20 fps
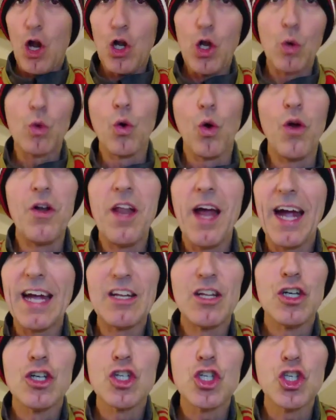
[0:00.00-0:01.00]
Luke
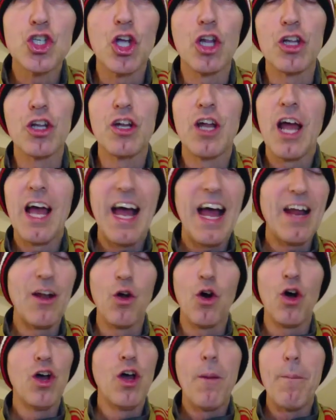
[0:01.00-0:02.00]
09, solid, you
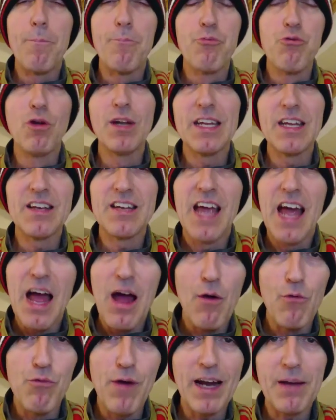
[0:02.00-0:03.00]
know, brilliant
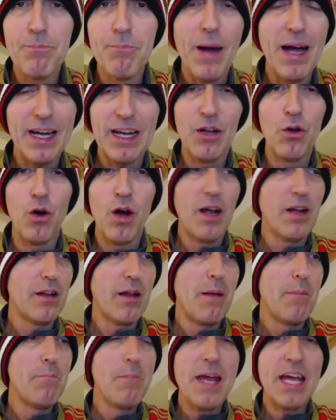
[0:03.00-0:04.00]
right back, you know,
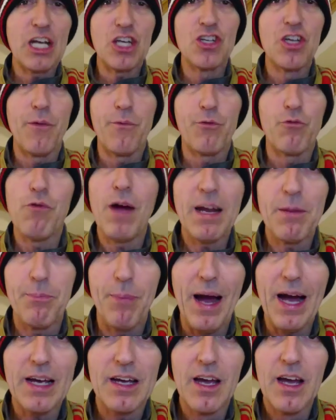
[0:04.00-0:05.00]
makeshift right
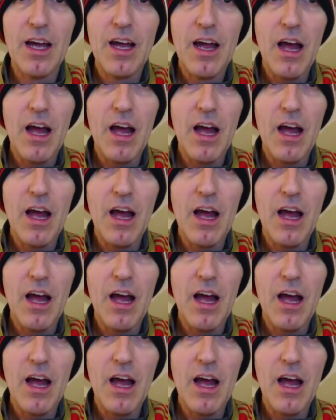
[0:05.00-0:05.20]
back.